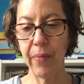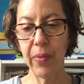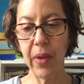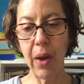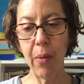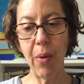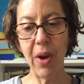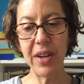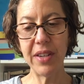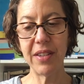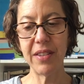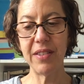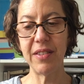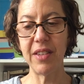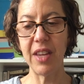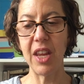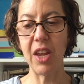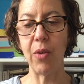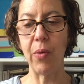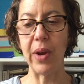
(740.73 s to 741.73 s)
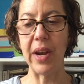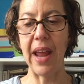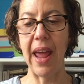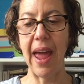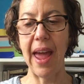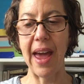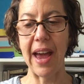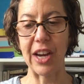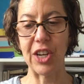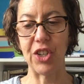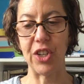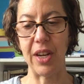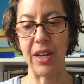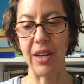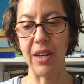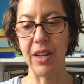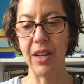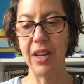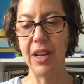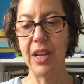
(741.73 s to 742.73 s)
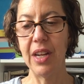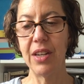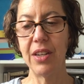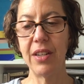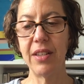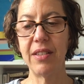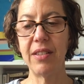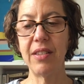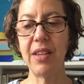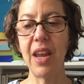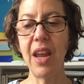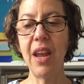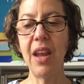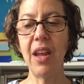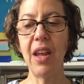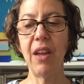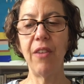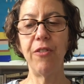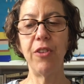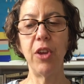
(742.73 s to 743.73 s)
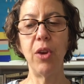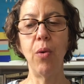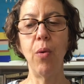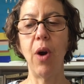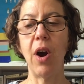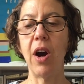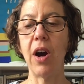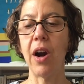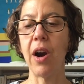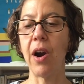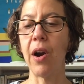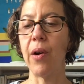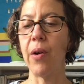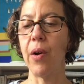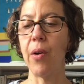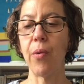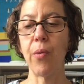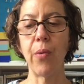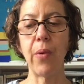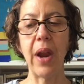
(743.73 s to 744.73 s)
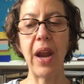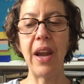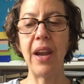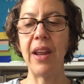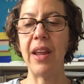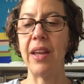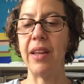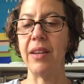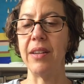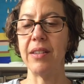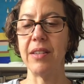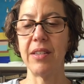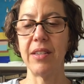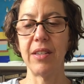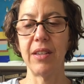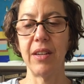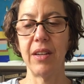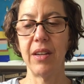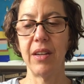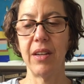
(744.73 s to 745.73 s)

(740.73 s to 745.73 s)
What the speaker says: "I want to see you in action, to see if you are radiant."